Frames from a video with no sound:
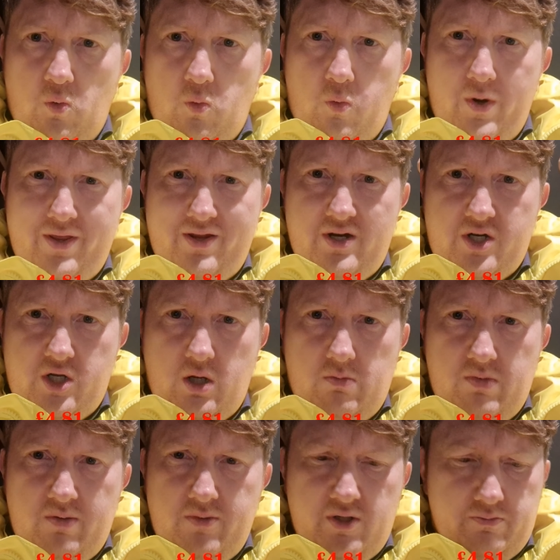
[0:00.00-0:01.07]
with an
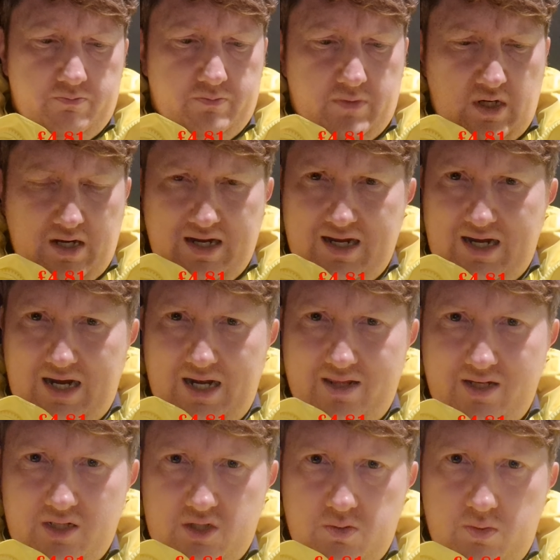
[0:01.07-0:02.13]
accompaniment. I
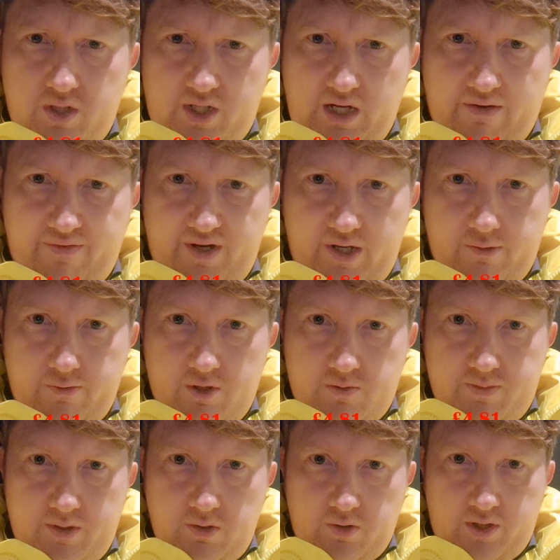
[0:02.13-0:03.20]
think someone at Caffè Nero has
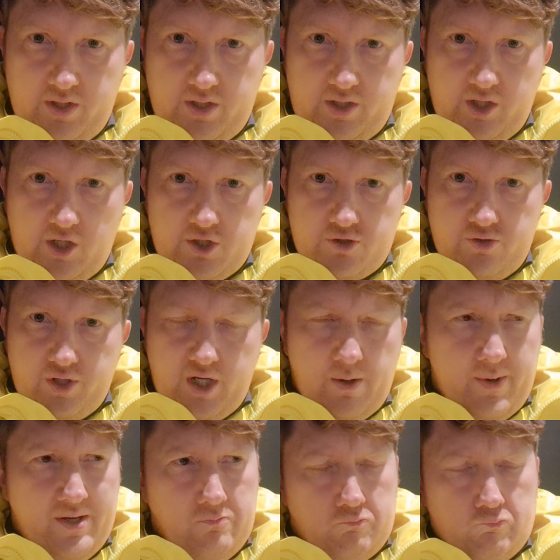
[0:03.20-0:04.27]
been looking at Costa and
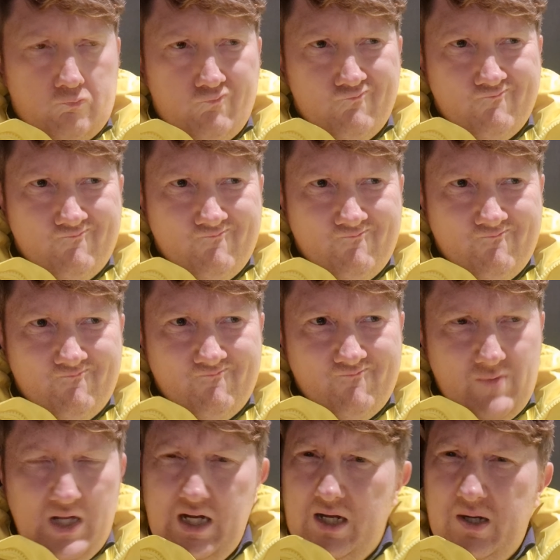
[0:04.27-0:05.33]
going,
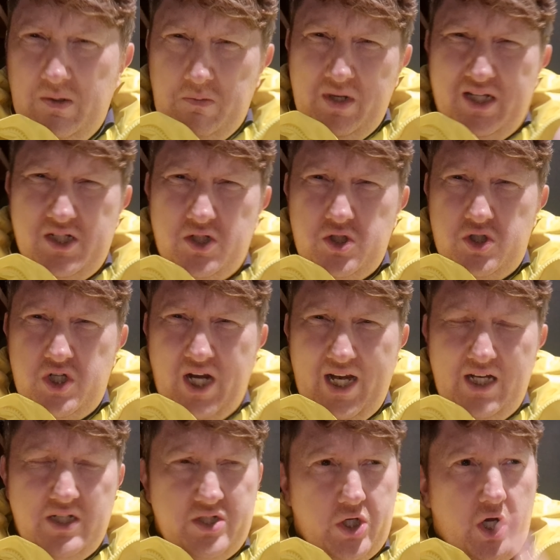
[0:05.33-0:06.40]
we need to
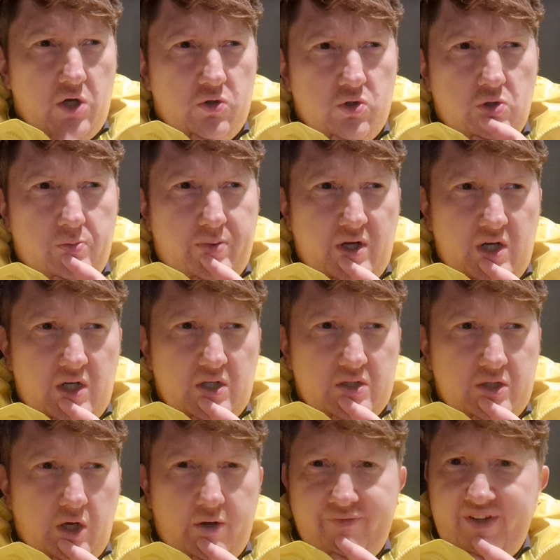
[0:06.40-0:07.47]
change up our
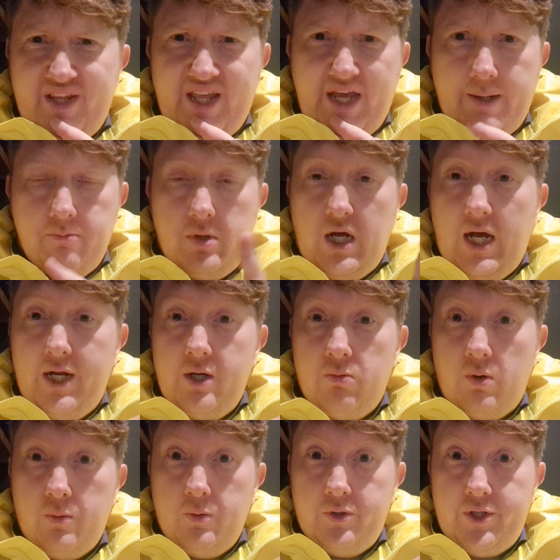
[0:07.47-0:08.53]
coffee game. I know
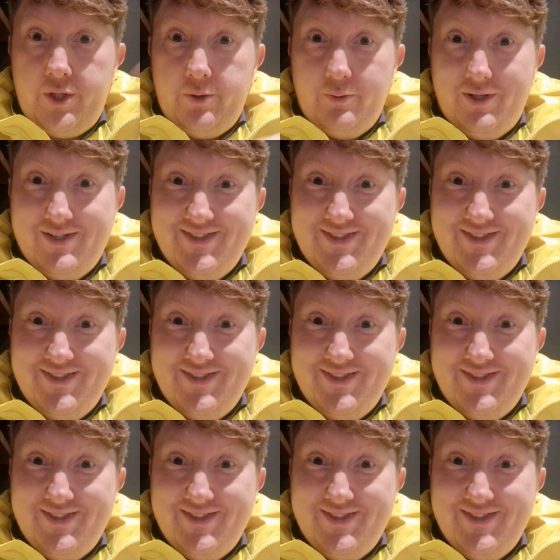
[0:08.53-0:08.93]
what we'll do.